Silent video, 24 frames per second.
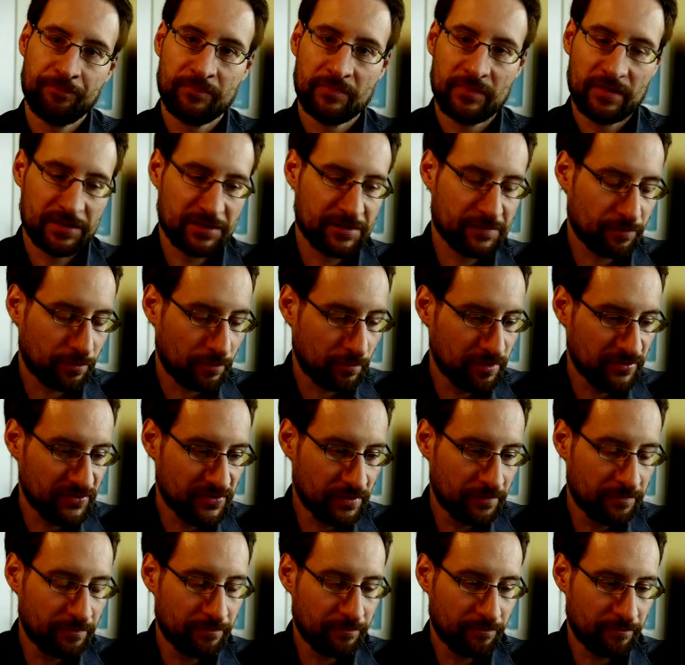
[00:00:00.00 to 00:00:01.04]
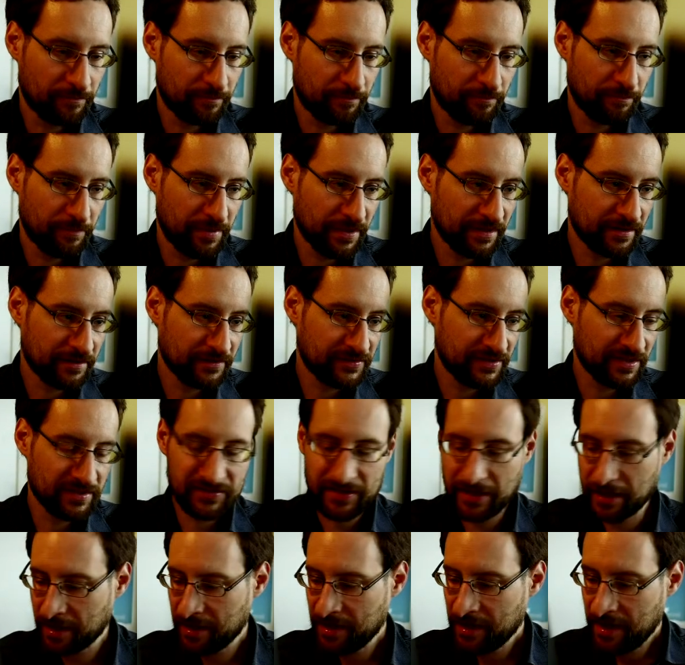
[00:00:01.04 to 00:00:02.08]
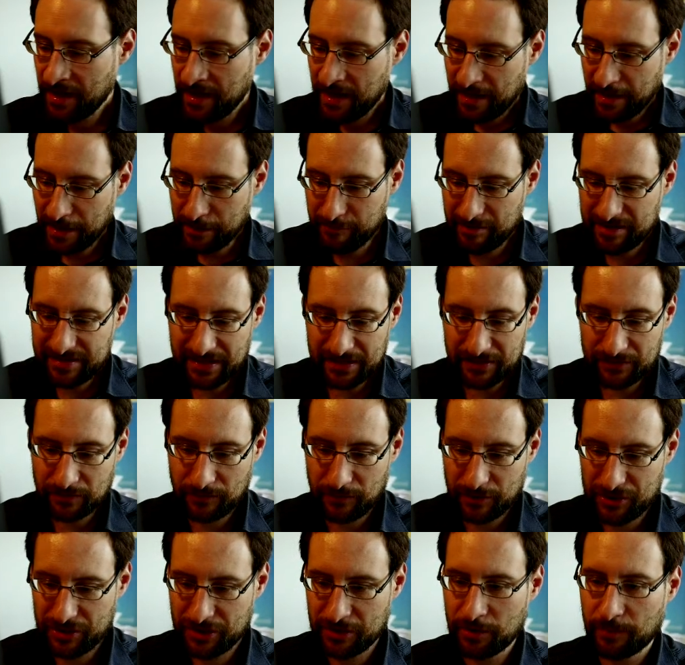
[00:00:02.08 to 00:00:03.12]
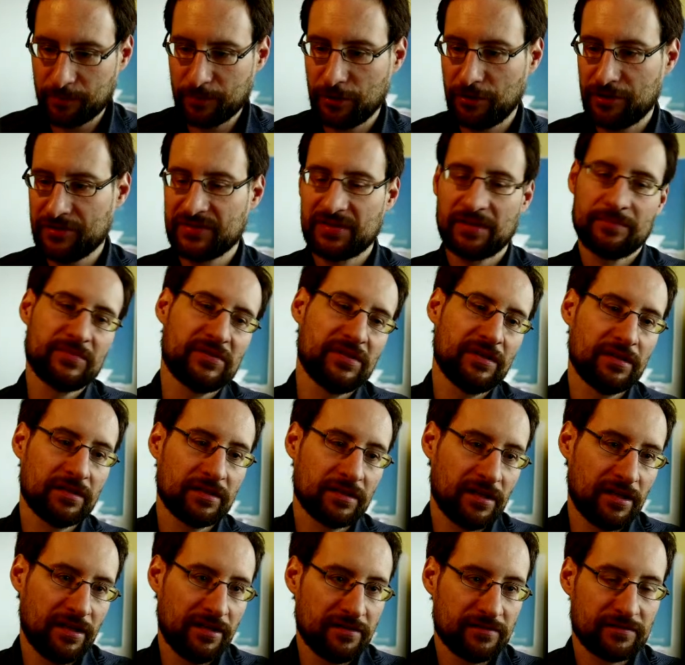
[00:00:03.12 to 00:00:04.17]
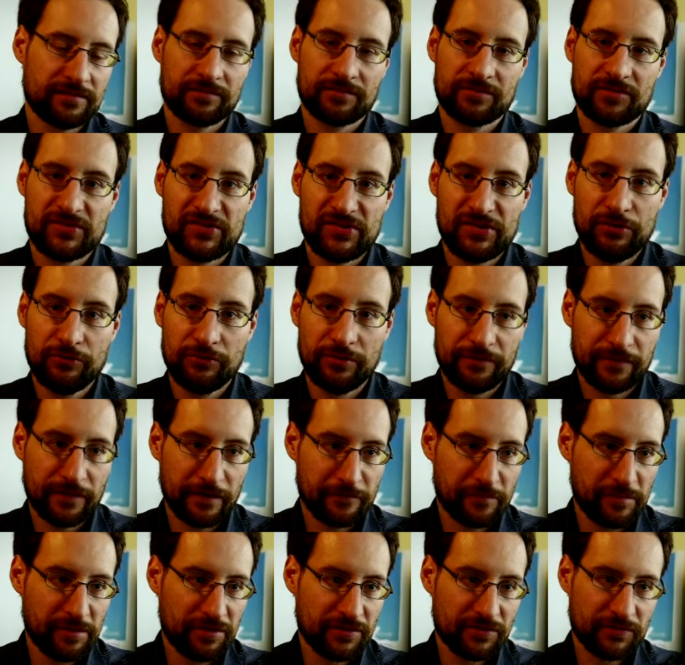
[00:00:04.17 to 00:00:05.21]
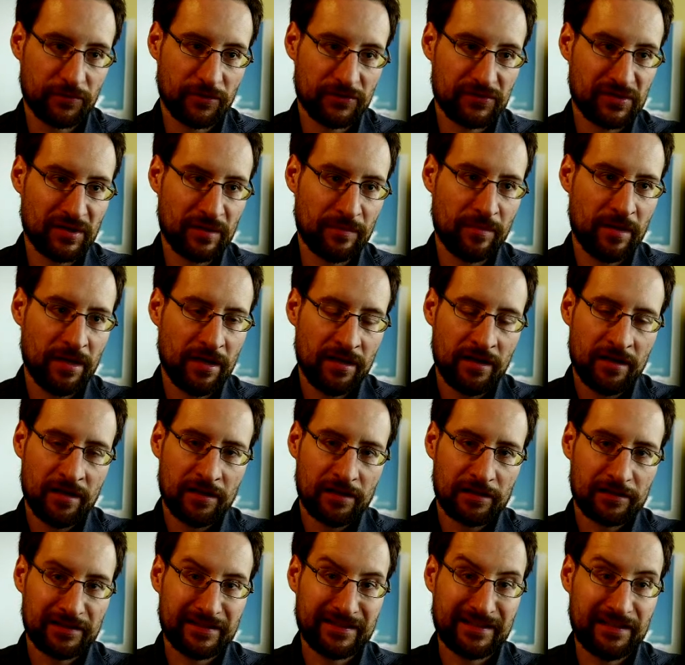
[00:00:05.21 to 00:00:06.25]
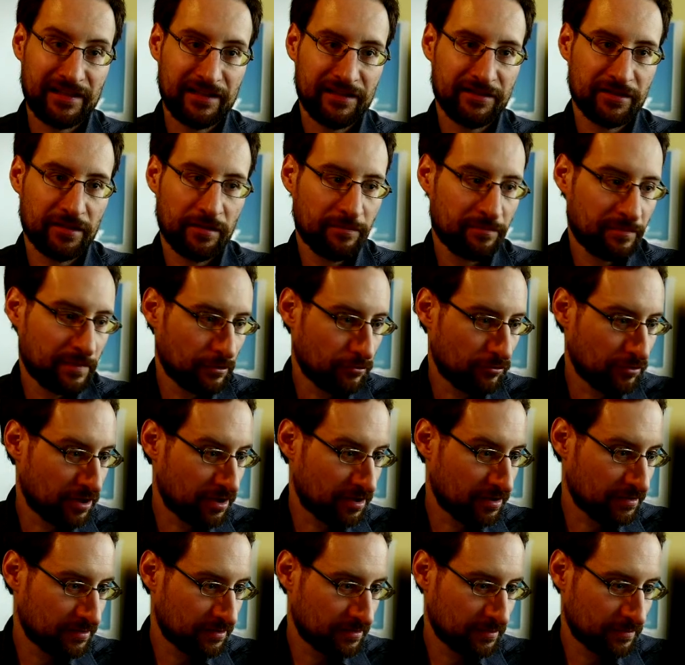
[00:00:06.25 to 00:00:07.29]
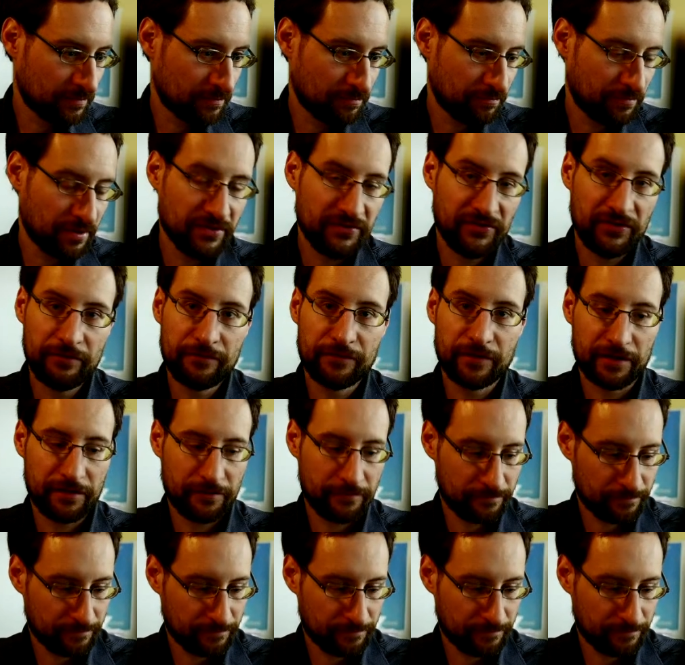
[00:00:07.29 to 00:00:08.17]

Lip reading: It's probably the big thing there. Anyway, thanks for watching. Hope you learned something, and see you in 5 minutes for some little onion power PC fun.